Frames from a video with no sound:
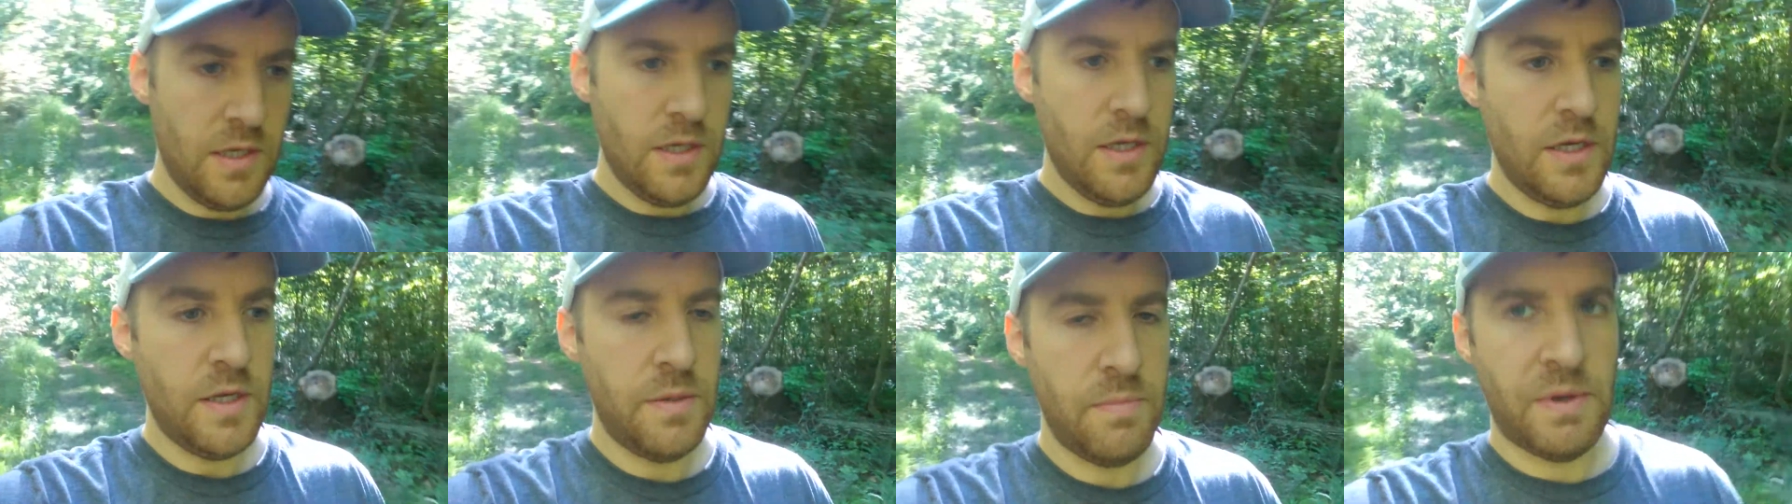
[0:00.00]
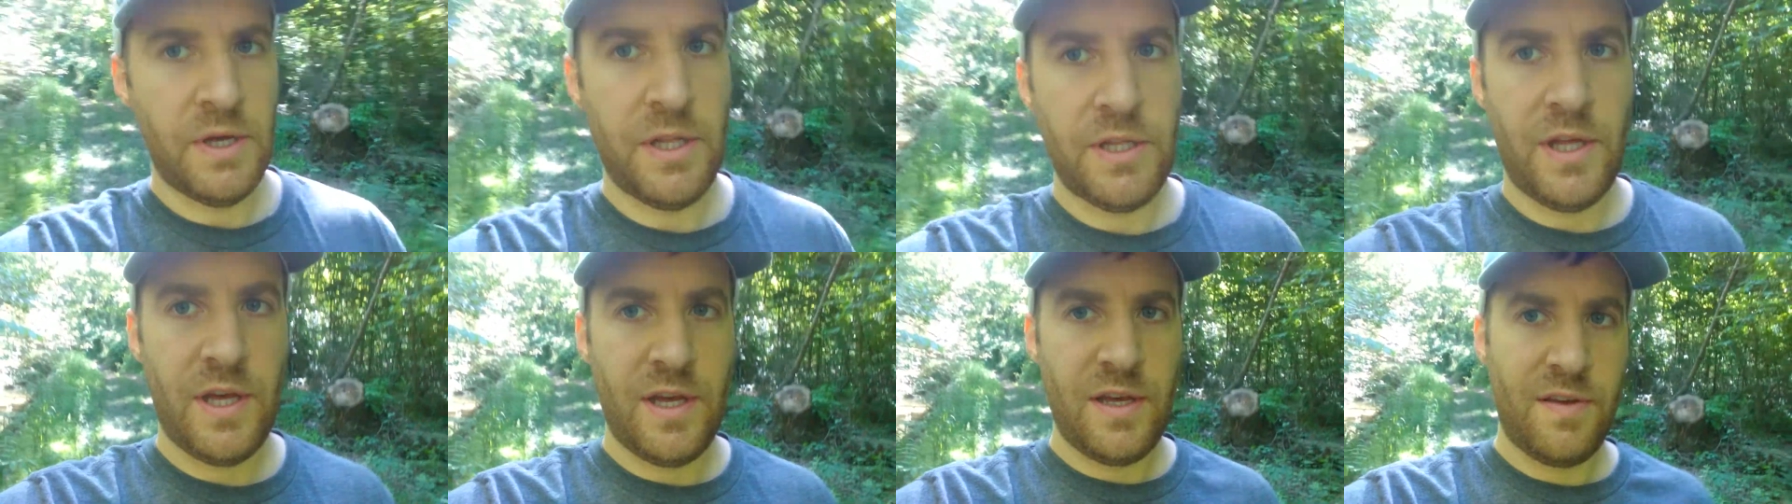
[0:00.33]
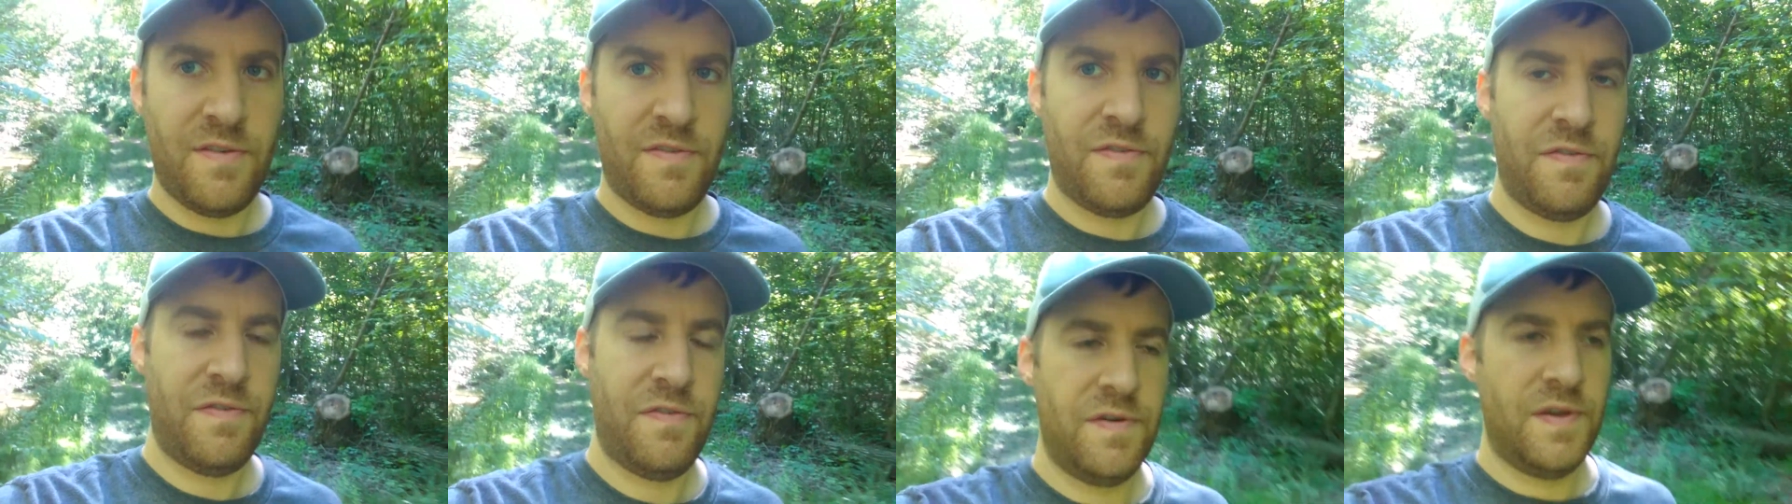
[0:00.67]
in my
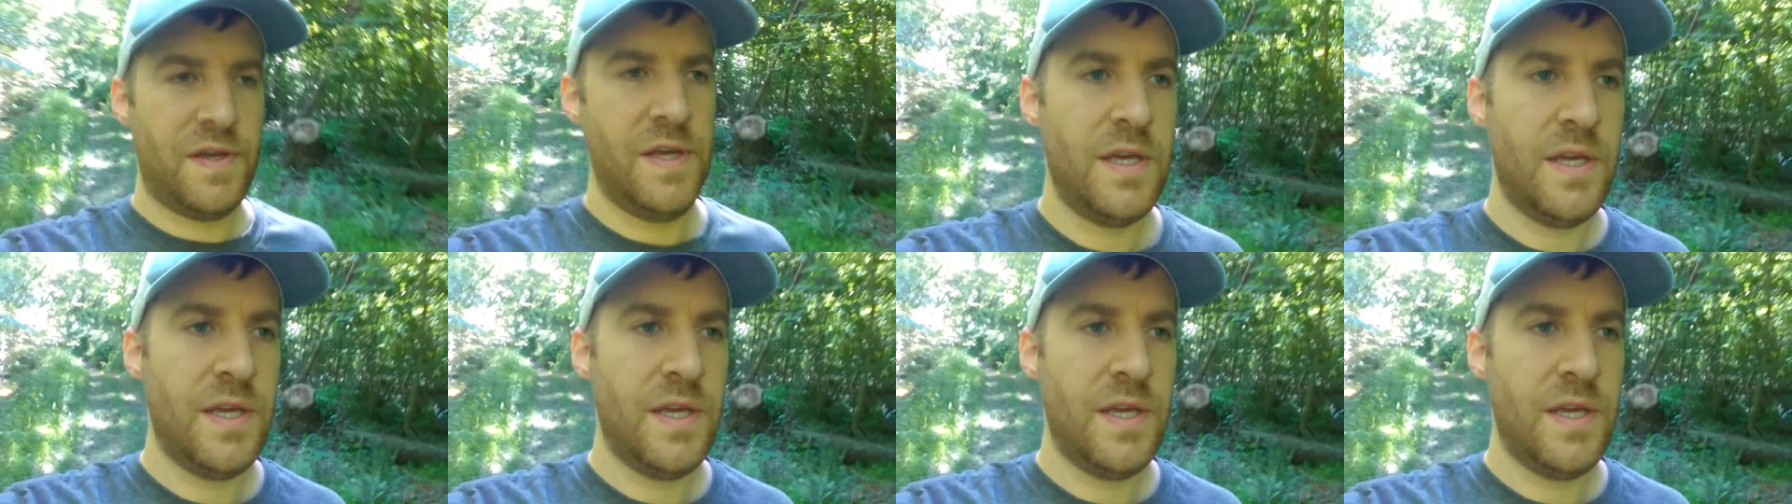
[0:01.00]
life.